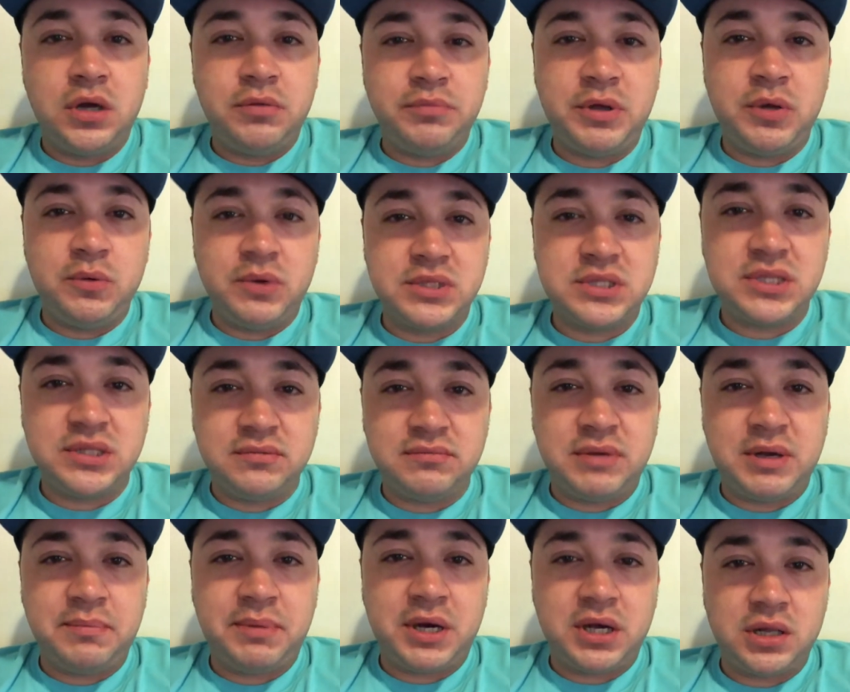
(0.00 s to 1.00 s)
He wasn't
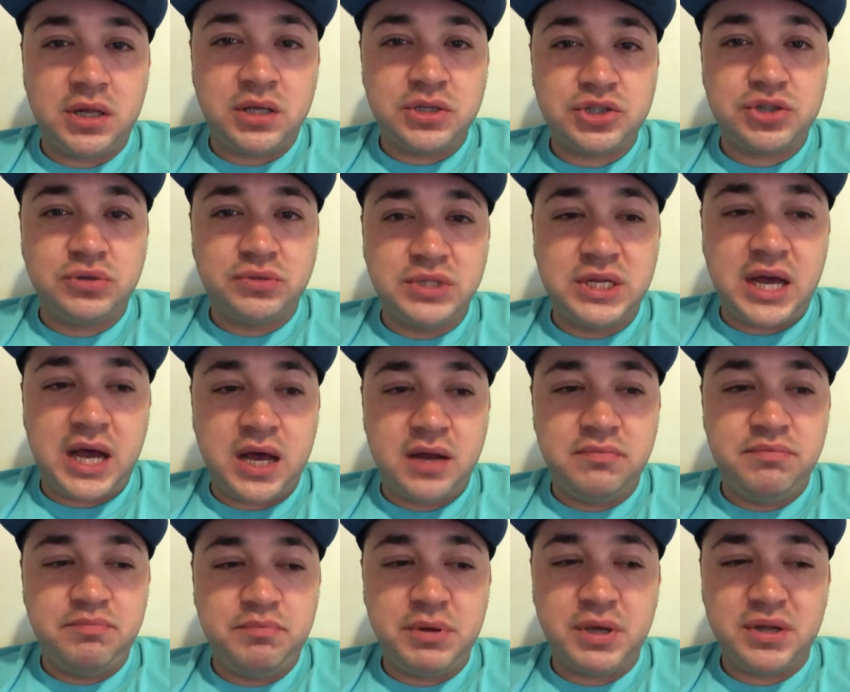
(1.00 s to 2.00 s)
my biological dad,
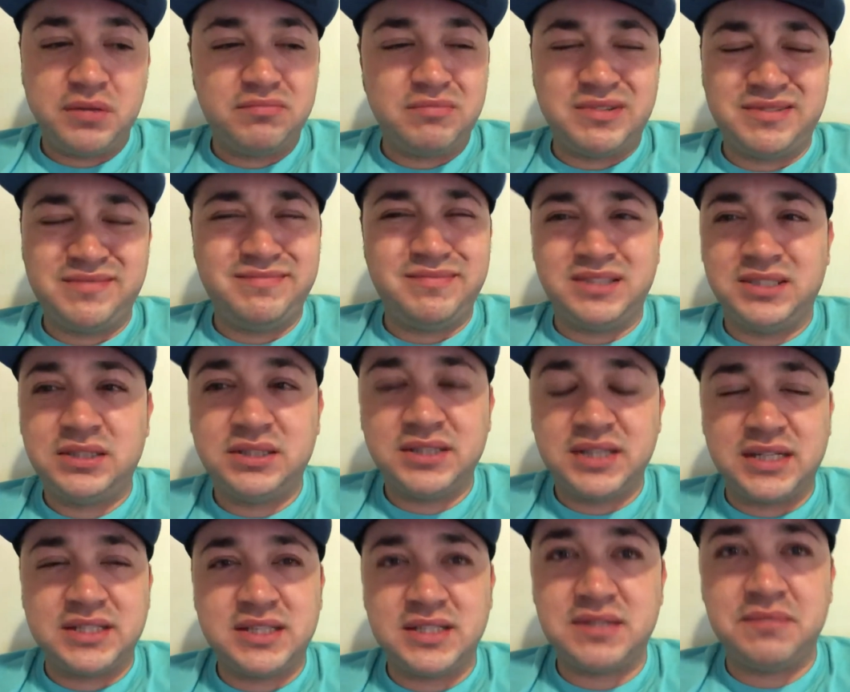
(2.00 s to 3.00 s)
but
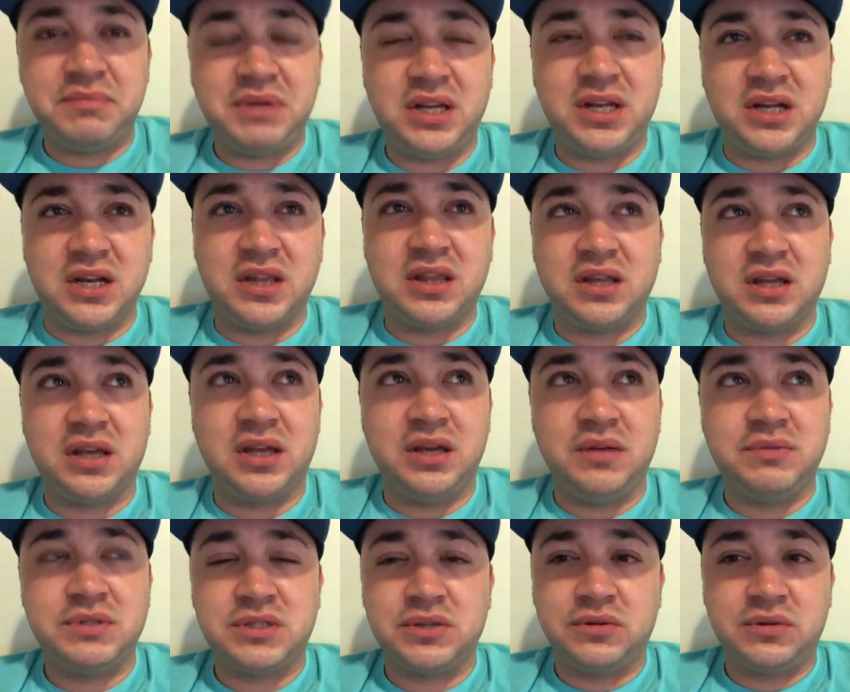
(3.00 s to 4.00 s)
that doesn't mean anything. He
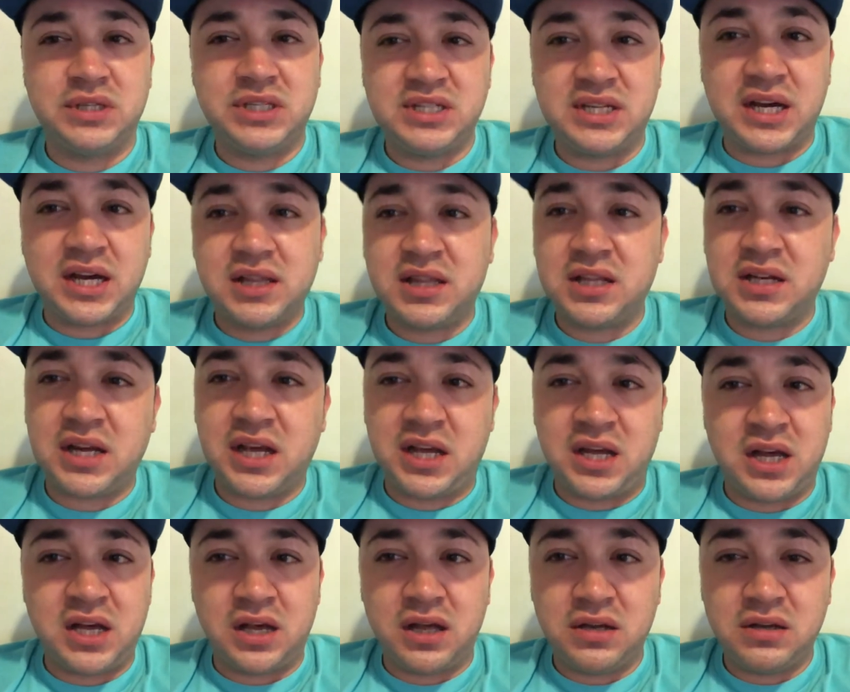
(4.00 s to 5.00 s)
was the only dad that I
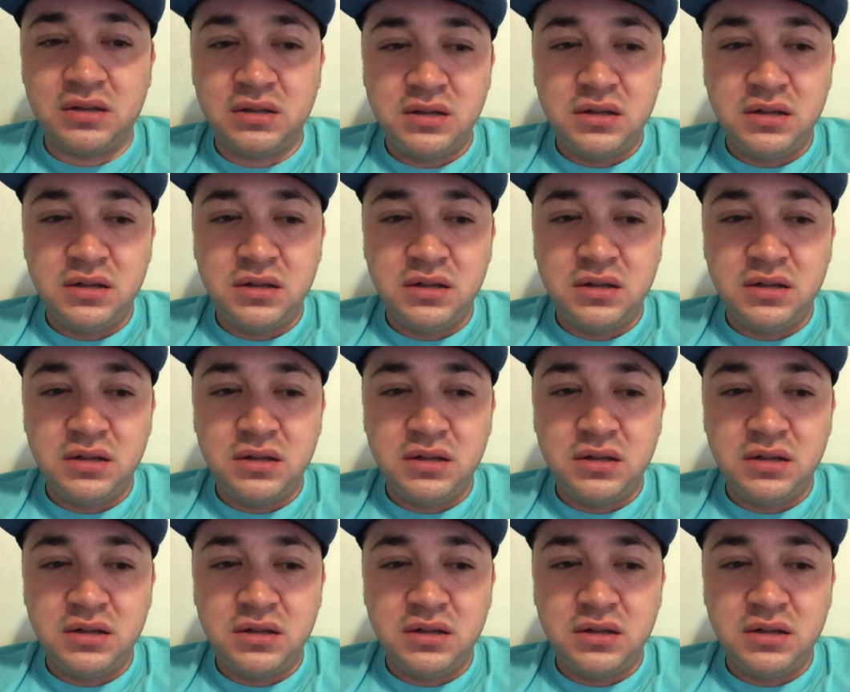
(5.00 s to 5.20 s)
had.